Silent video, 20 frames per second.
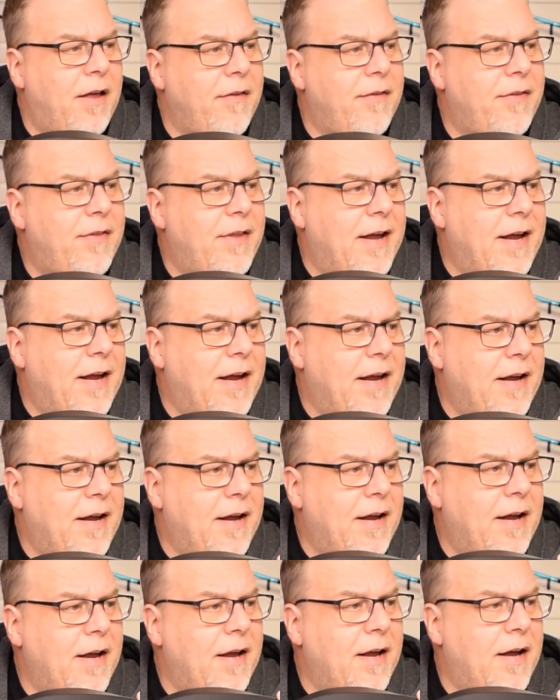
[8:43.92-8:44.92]

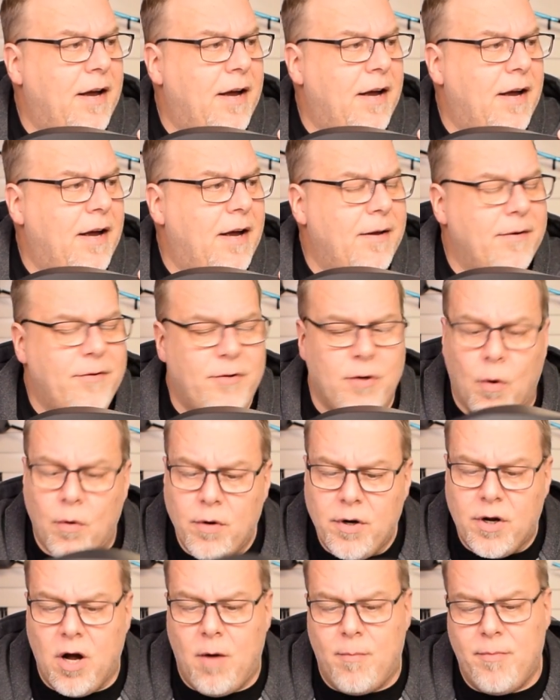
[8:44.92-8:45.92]
They
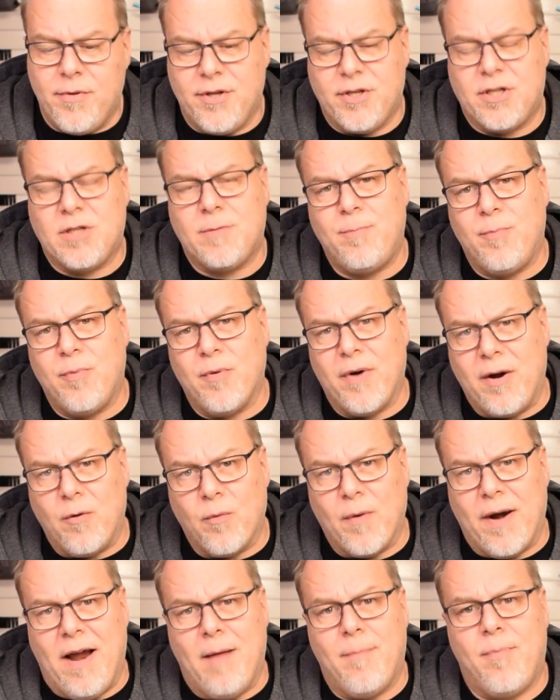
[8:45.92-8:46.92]
don't come with a
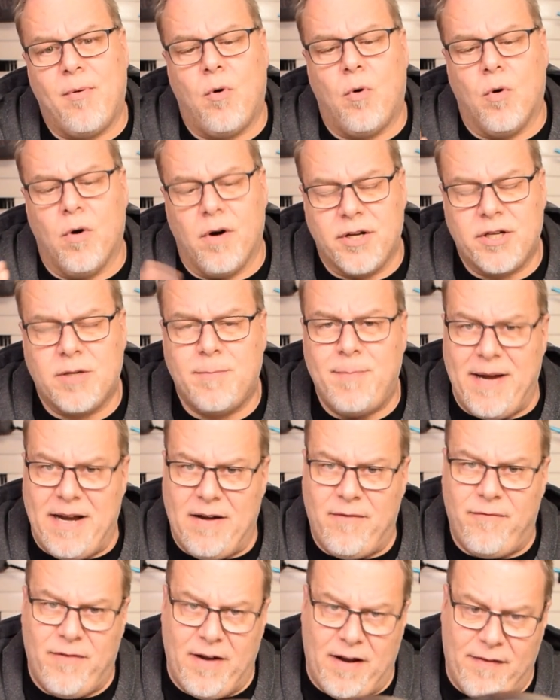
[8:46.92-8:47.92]
spring ramp or a
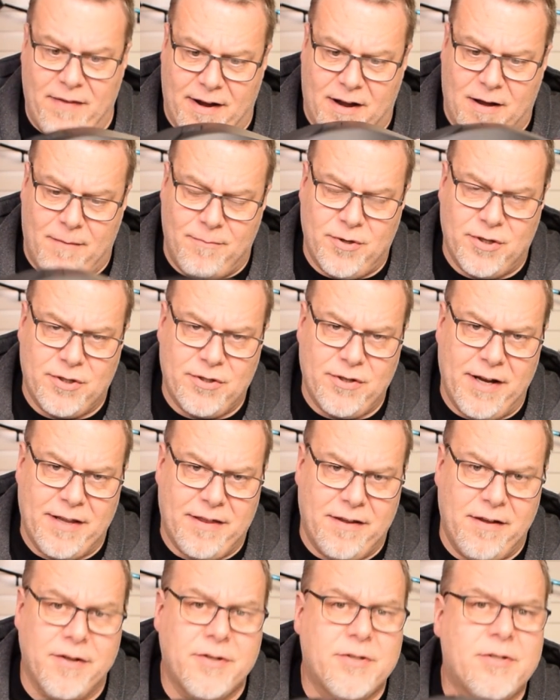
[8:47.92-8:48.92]
speed feed. They come just
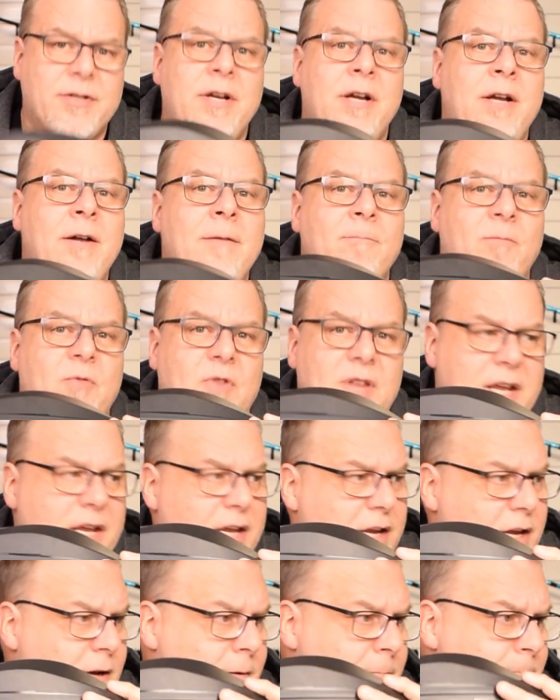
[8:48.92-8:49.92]
like this.
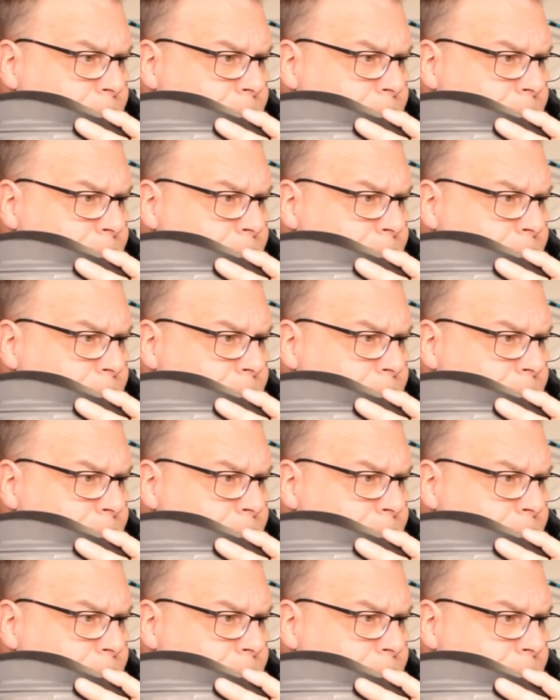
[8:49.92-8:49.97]
The